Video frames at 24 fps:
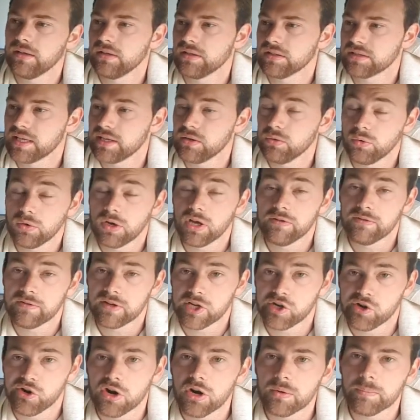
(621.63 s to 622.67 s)
say, all over
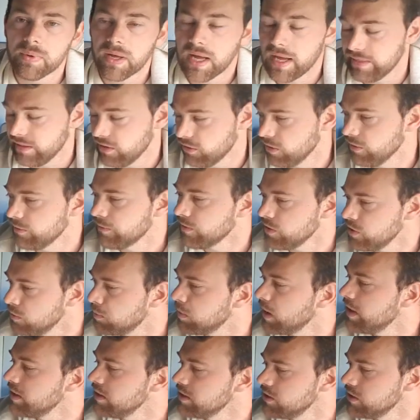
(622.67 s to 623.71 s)
Europe, and there are a few
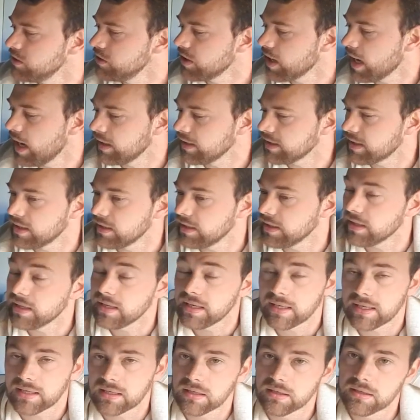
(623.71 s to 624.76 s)
places you can get it in
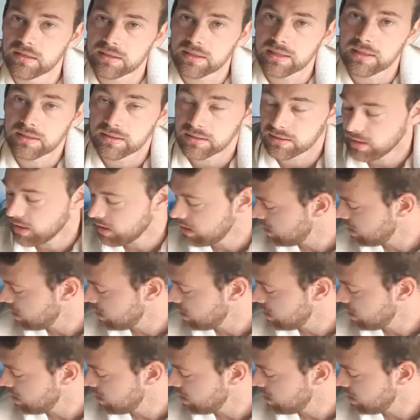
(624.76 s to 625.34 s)
England, and